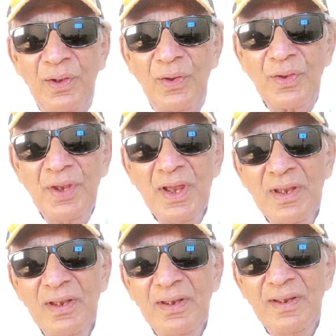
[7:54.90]

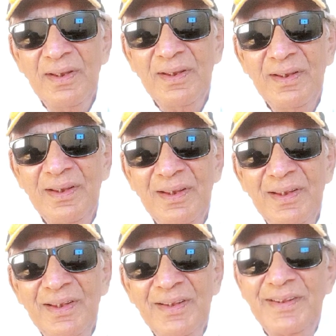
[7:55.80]
Okay?
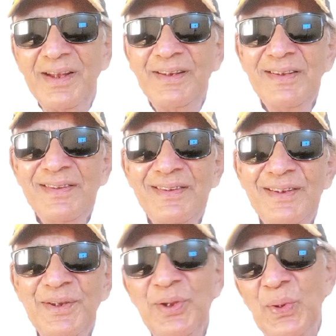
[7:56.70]
There is
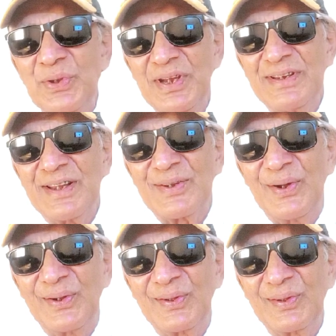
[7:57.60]
no change at
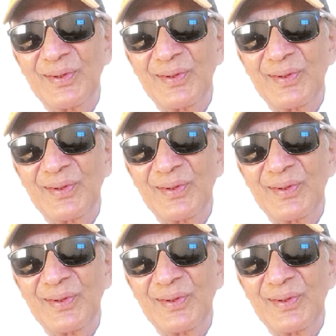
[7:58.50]
all.